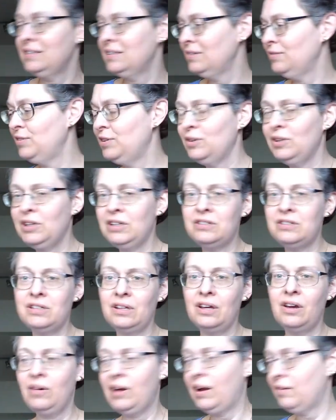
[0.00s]
this a few years
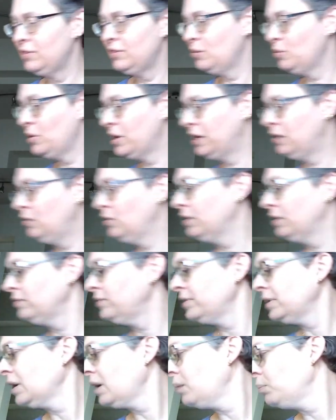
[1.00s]
ago after wanting one
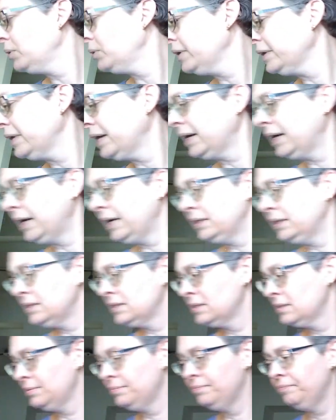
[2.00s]
for a couple of
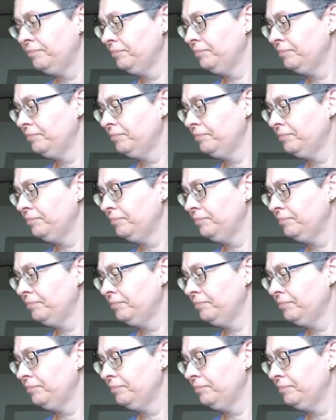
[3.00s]
decades.